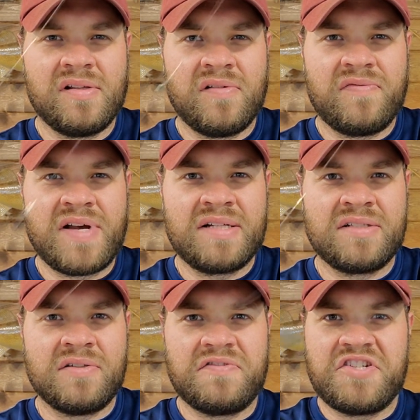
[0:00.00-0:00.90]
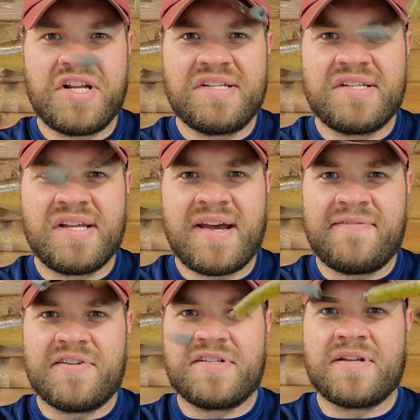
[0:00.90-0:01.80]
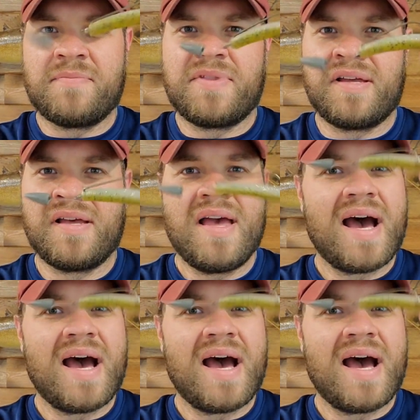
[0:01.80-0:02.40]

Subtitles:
effect of chasing after something.